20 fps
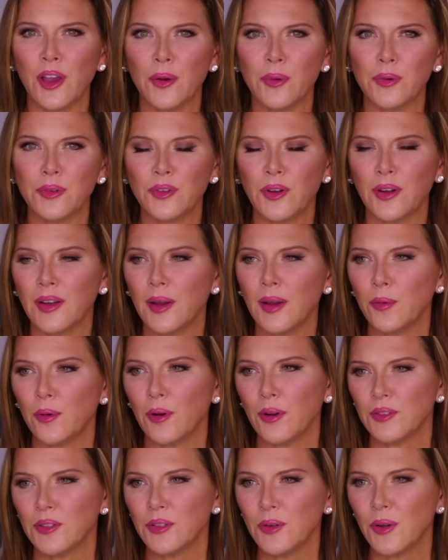it was trading up
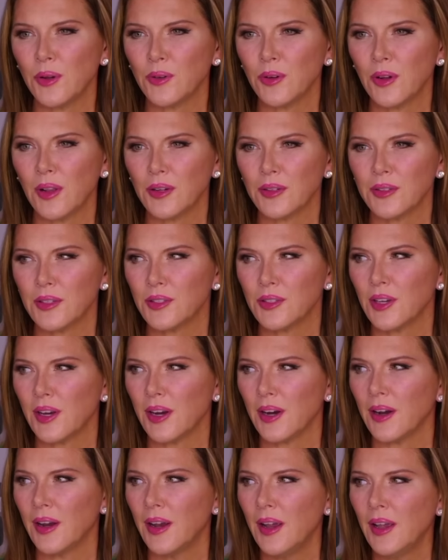around $200 a
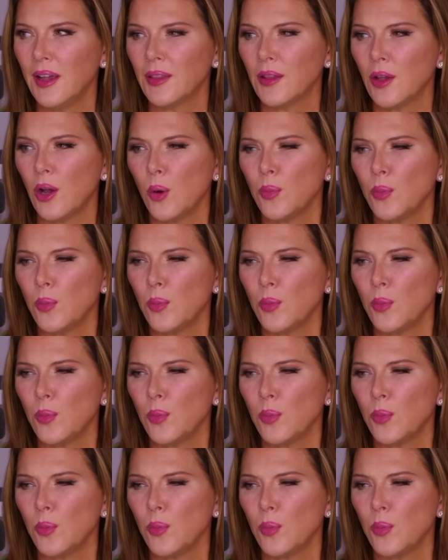share. The